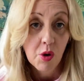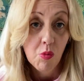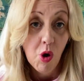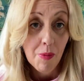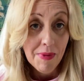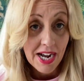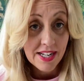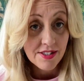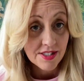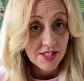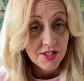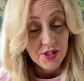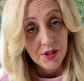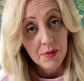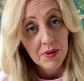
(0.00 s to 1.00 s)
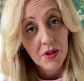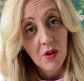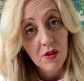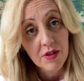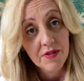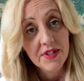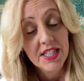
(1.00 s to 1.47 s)
or what am I going to do when
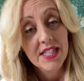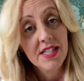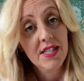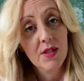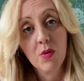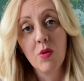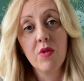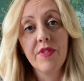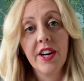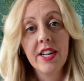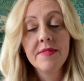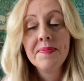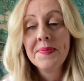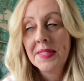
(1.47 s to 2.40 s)
all of this is over?